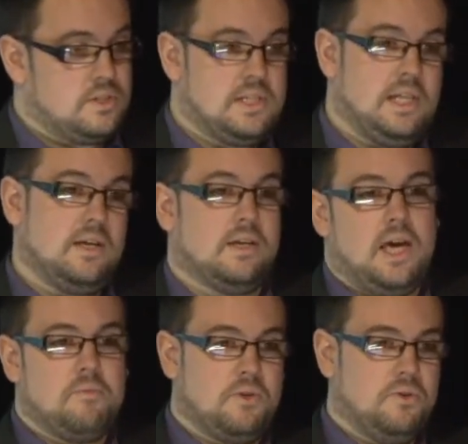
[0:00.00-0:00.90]
sling a
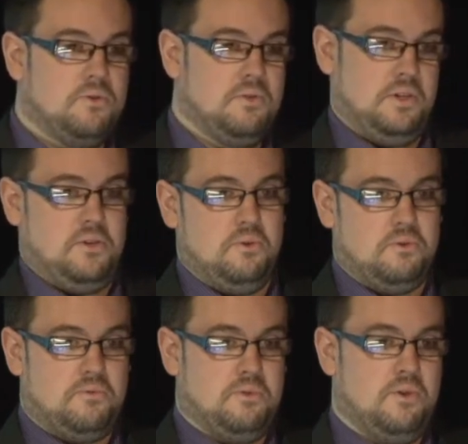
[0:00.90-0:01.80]
camcorder in the
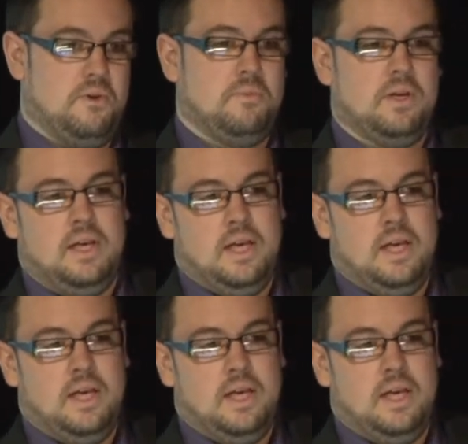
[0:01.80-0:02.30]
corner of the room